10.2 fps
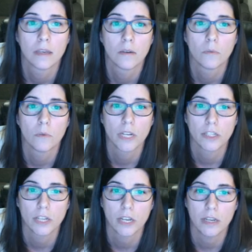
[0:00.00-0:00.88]

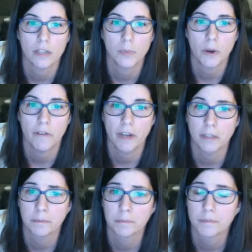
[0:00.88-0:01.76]
which is
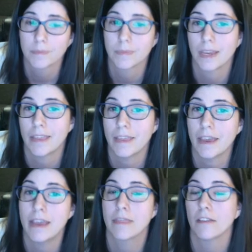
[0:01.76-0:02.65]
perfect. And
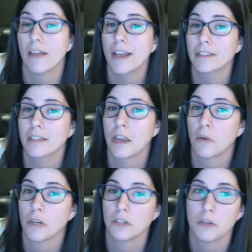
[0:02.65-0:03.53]
then the last thing I
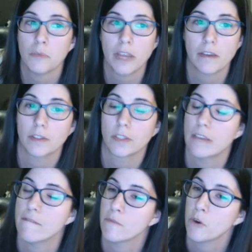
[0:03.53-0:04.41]
want to do to make this
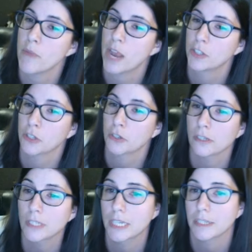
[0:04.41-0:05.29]
even more
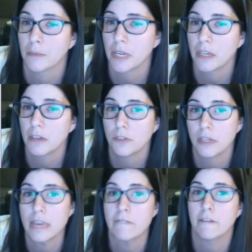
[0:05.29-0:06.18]
magical is I'm going to use
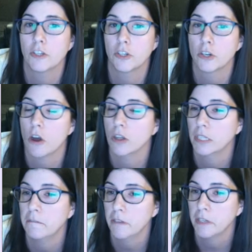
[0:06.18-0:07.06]
a feature called
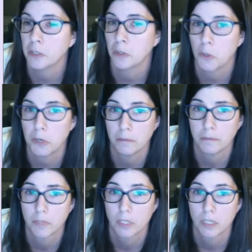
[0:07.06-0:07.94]
Infinite Cloner.
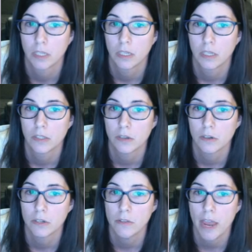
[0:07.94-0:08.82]
So
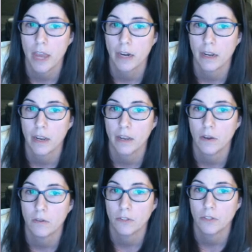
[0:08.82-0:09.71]
to do that, I
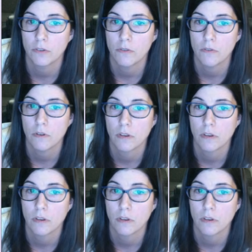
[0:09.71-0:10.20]
go to